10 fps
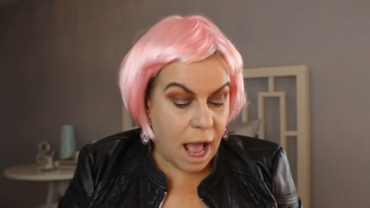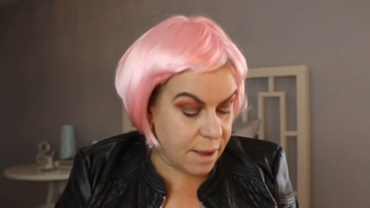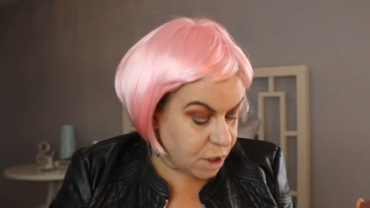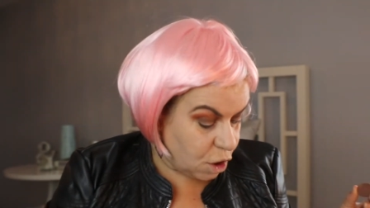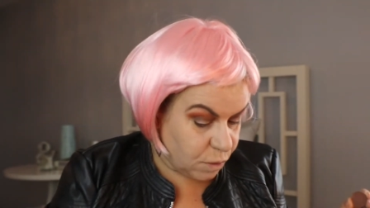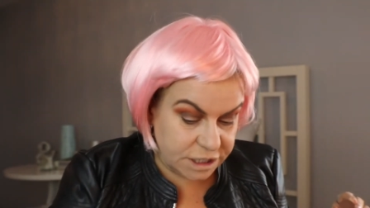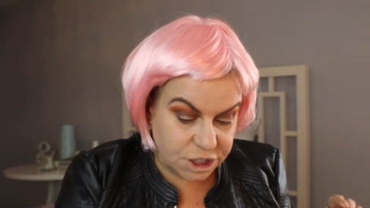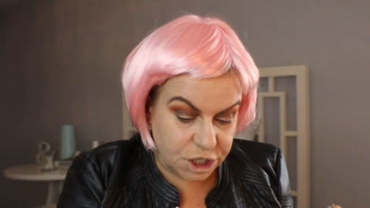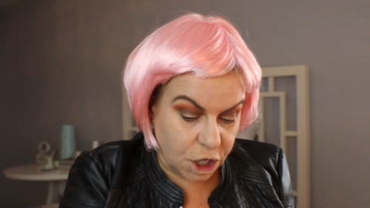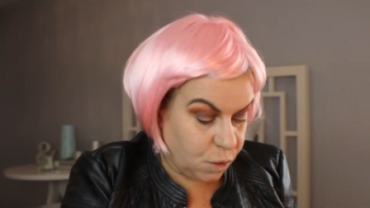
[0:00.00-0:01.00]
I'm going
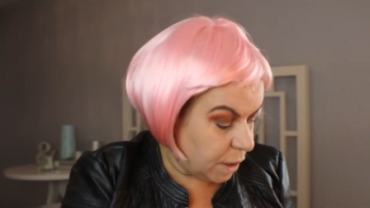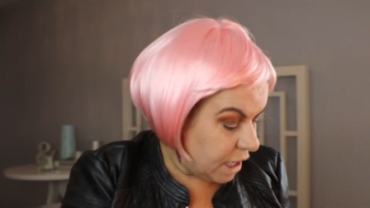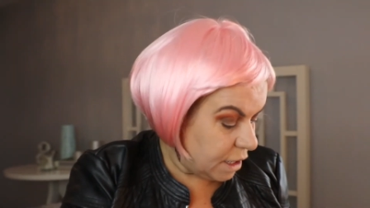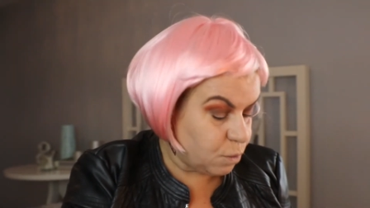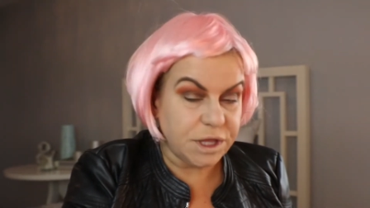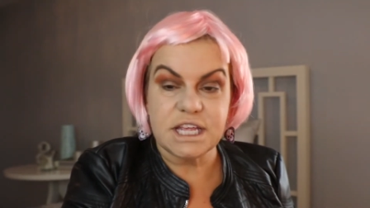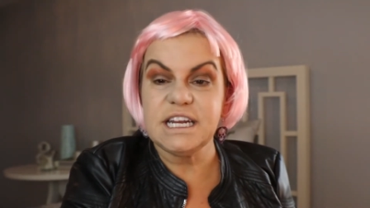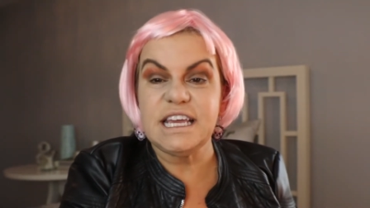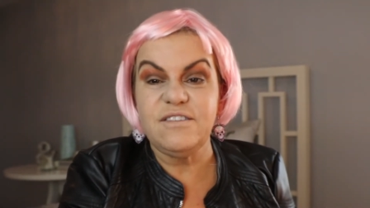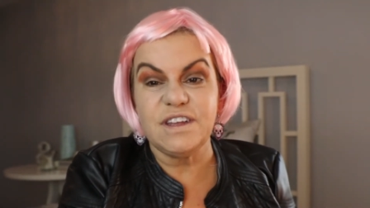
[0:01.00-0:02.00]
to go in with
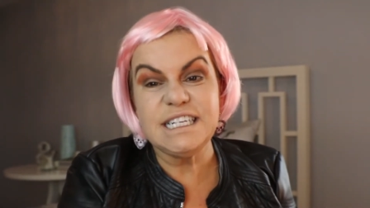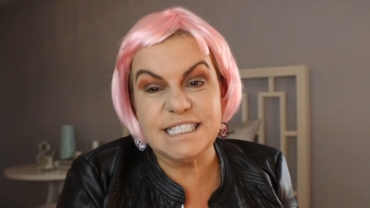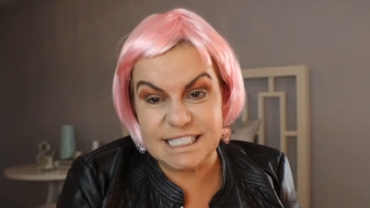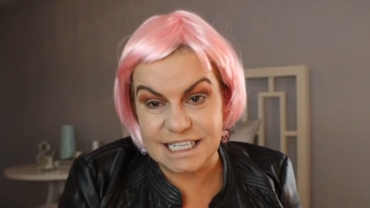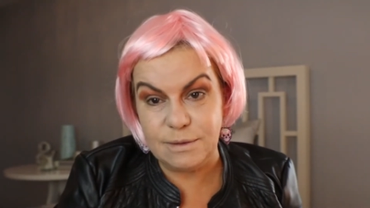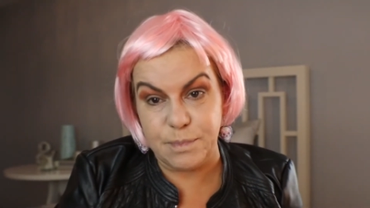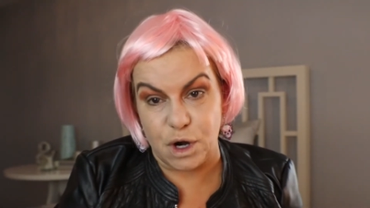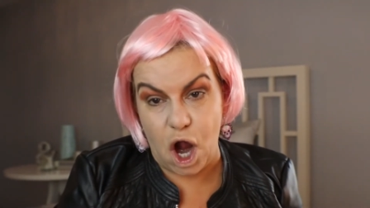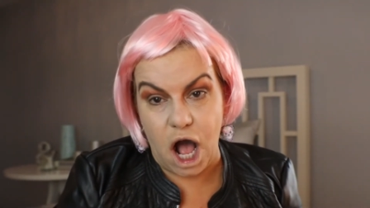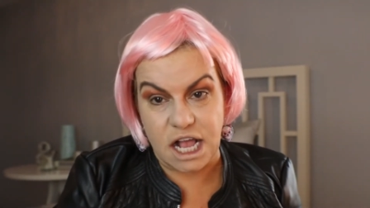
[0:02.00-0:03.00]
an even
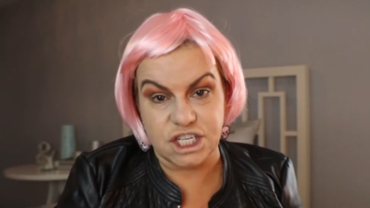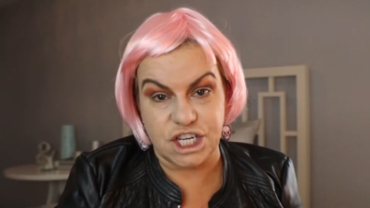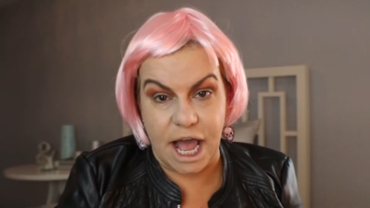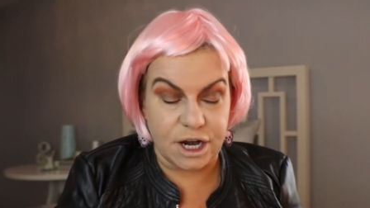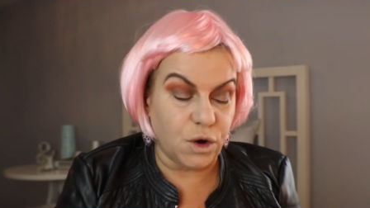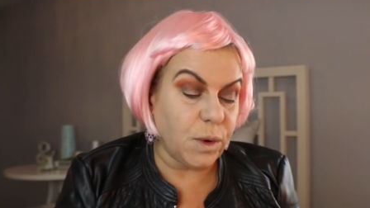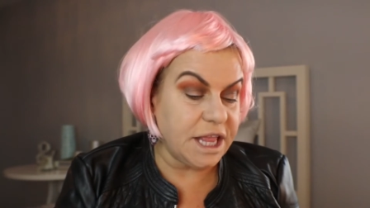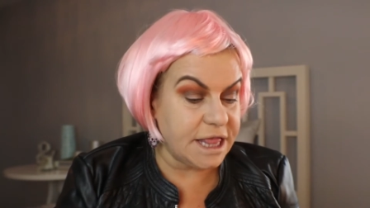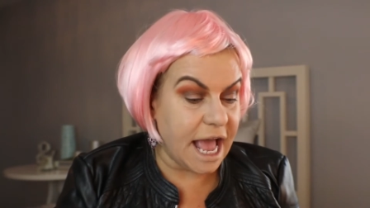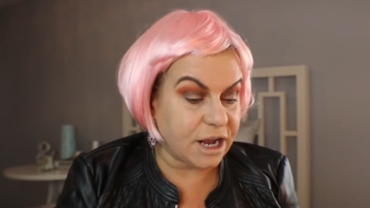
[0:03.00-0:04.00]
deeper eyeshadow
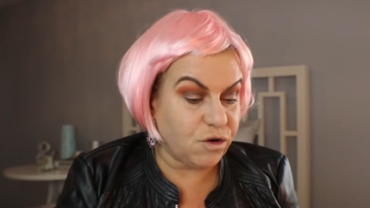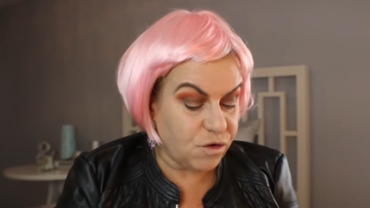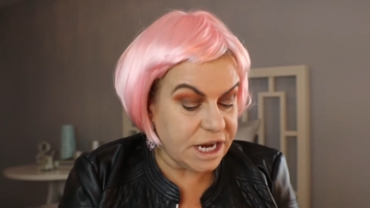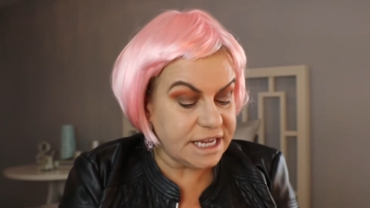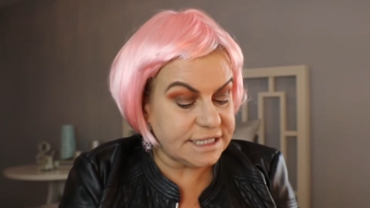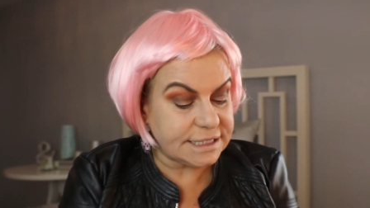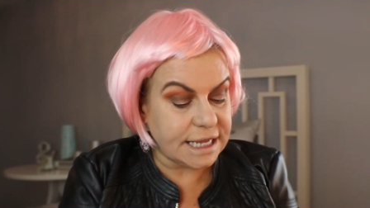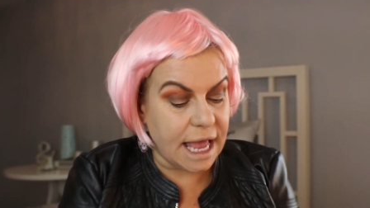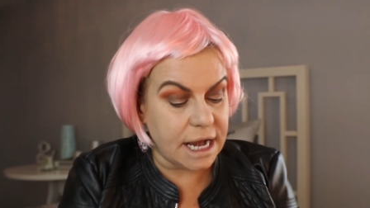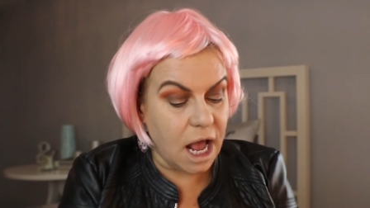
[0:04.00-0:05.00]
in that crease
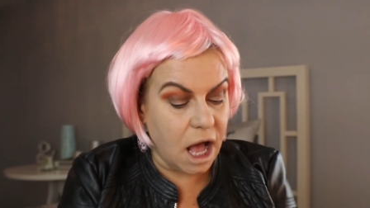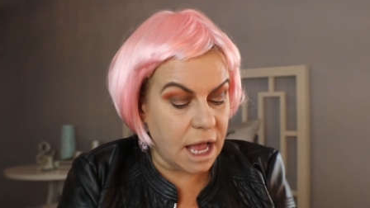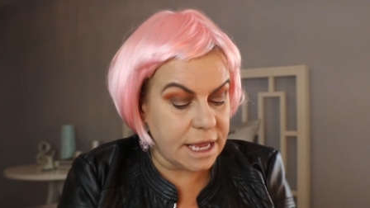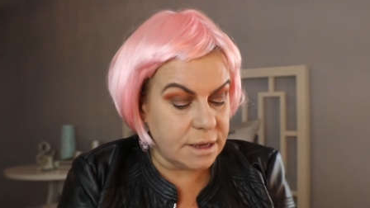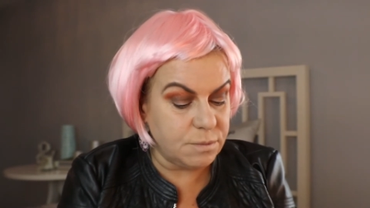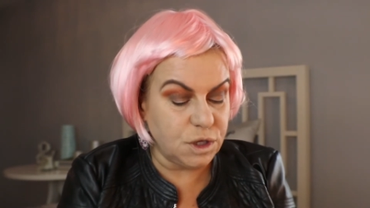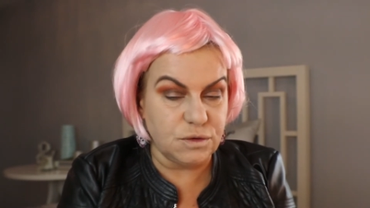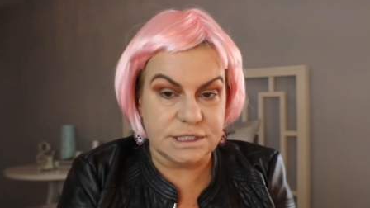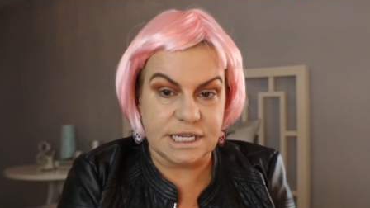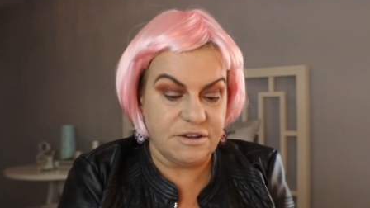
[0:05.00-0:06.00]
and I am
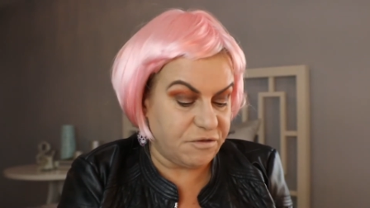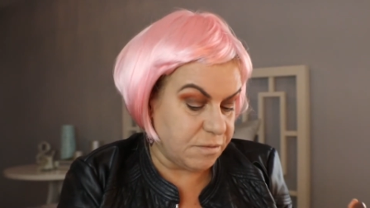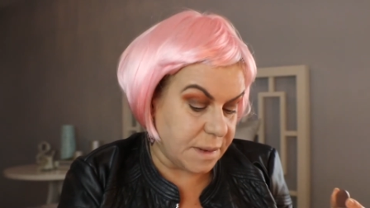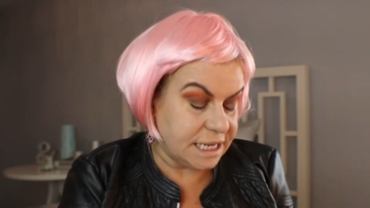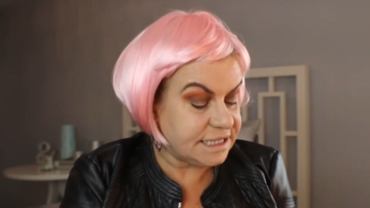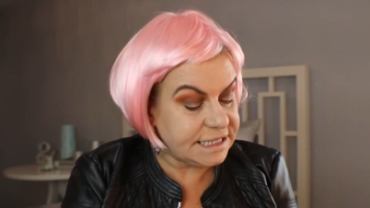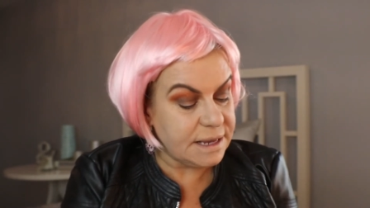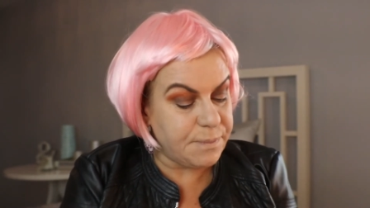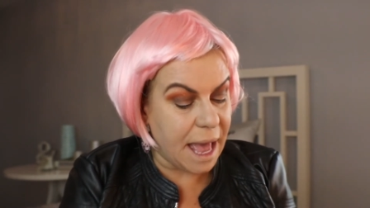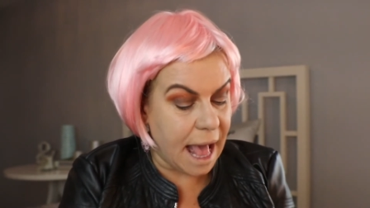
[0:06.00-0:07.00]
using for my
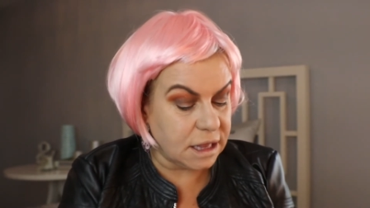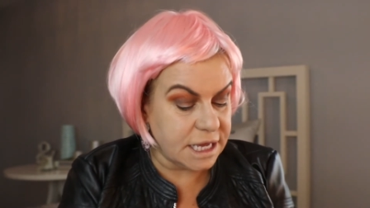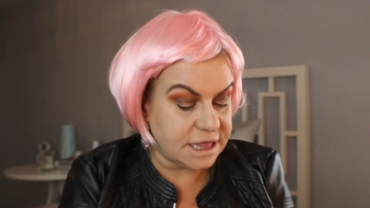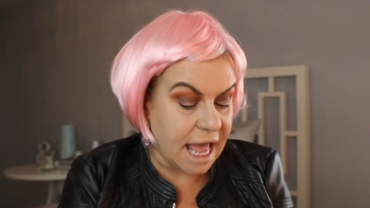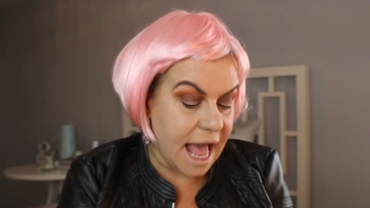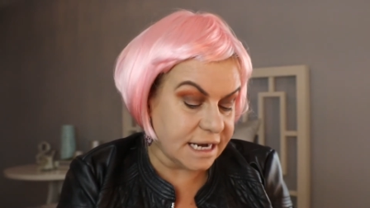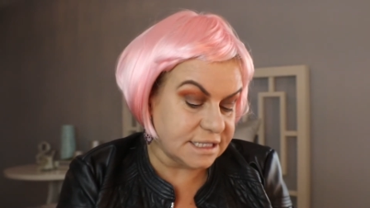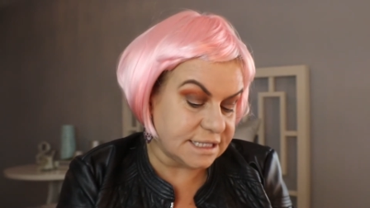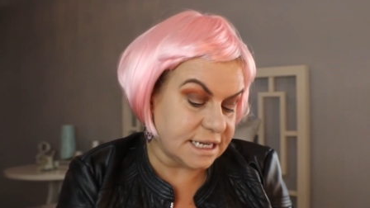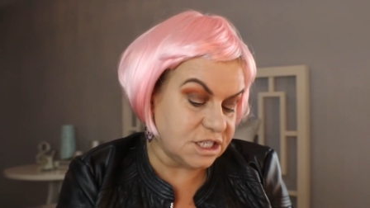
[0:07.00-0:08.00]
Z palette the
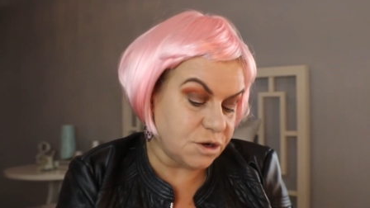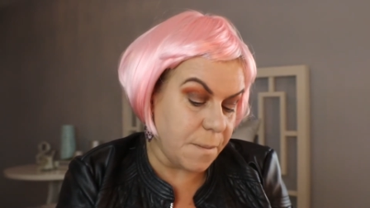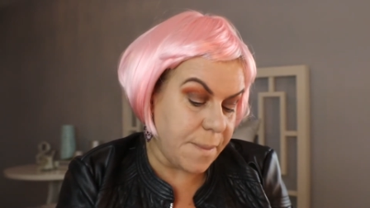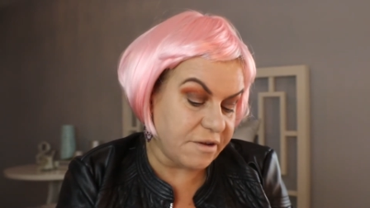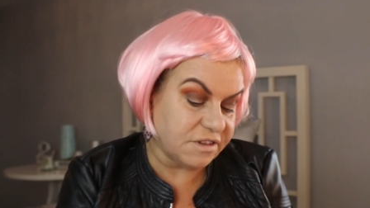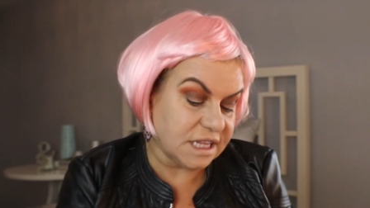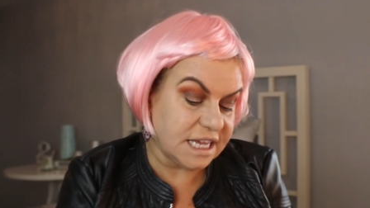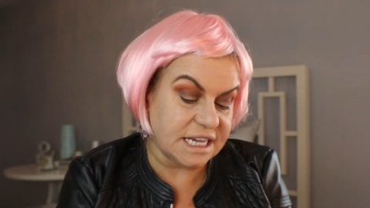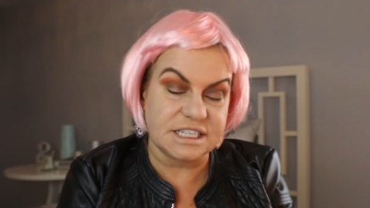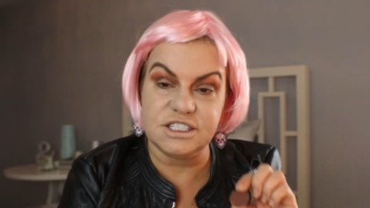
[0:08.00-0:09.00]
Anastasia Beverly
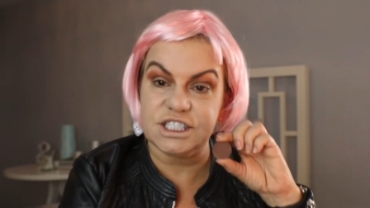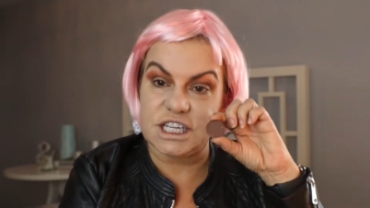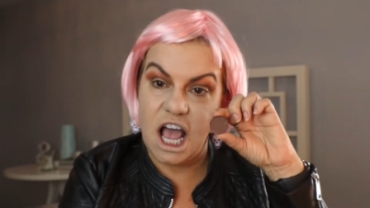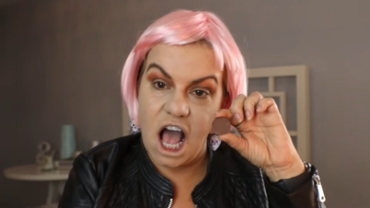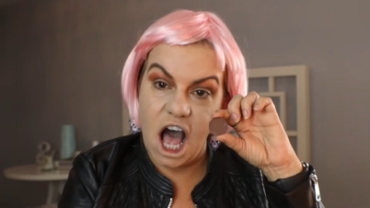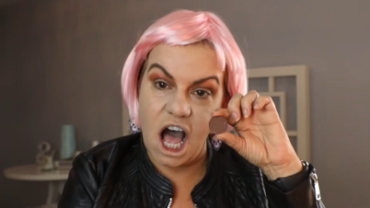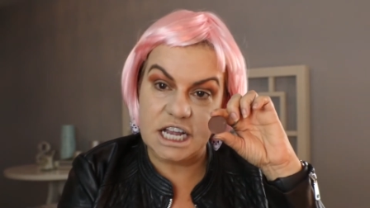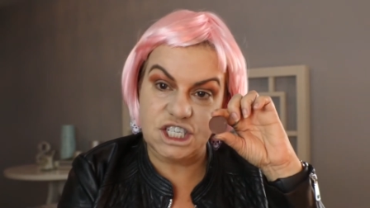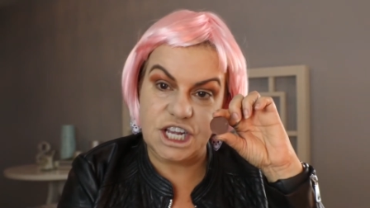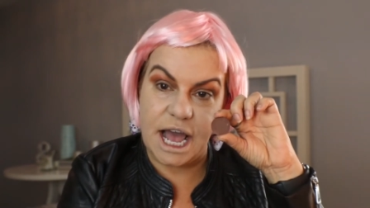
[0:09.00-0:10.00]
Hills
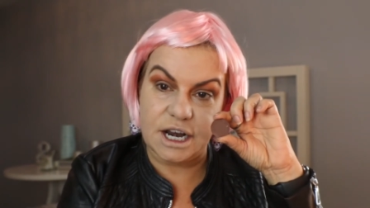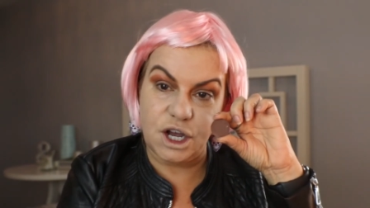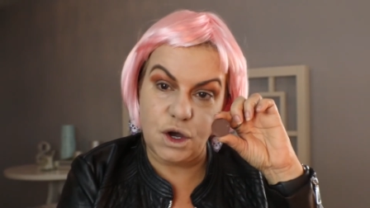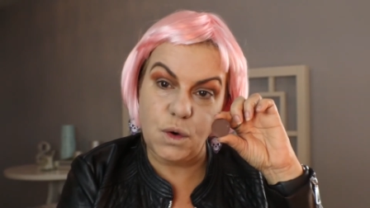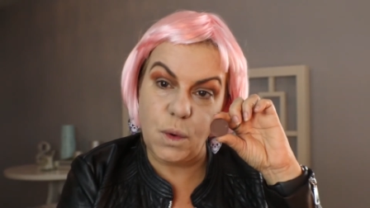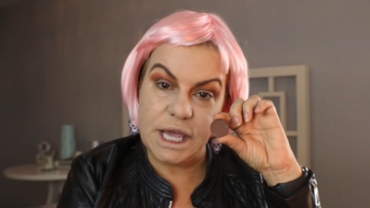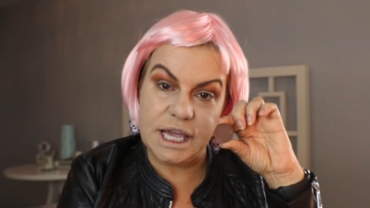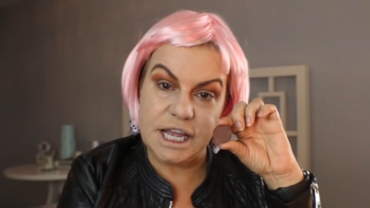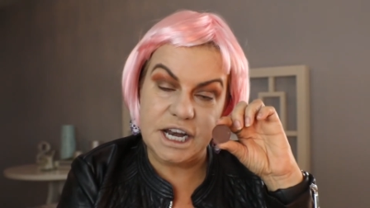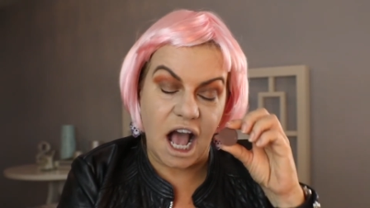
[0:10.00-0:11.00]
eyeshadow
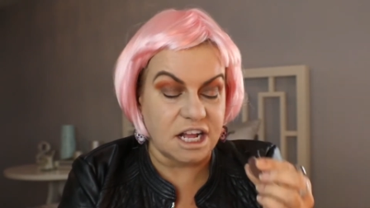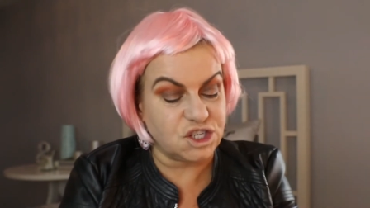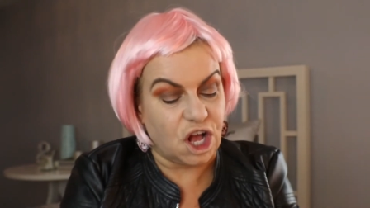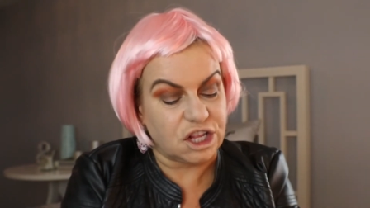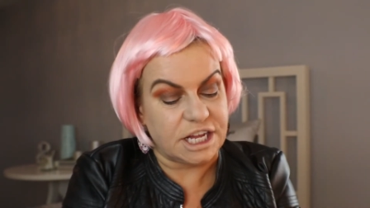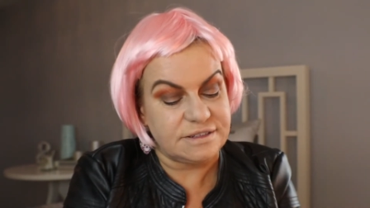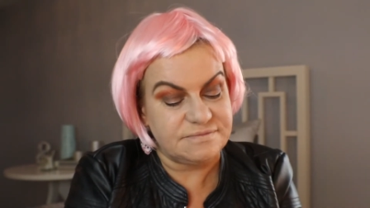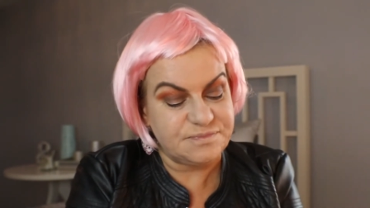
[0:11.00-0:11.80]
in Hot Chocolate.